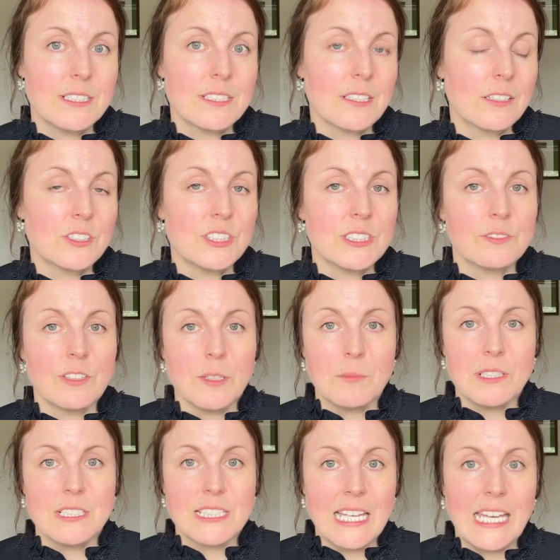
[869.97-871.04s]
such as
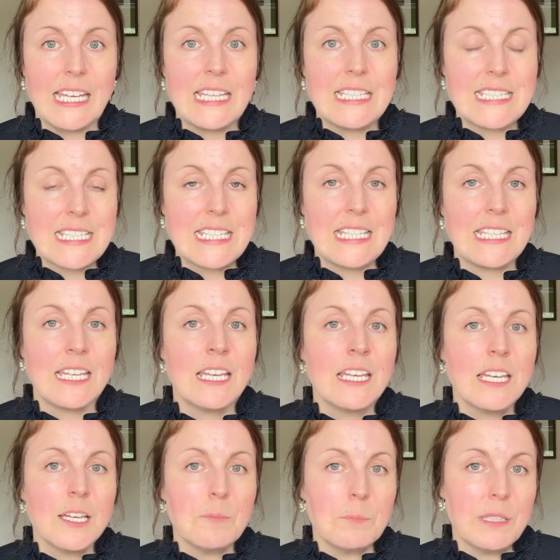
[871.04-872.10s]
vitamins A, D
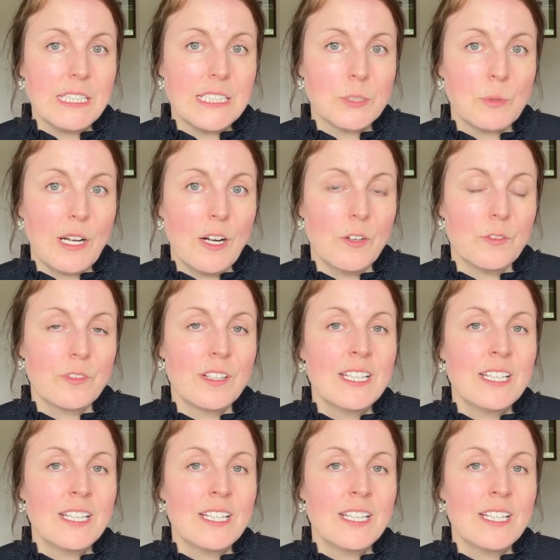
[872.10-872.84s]
and B12.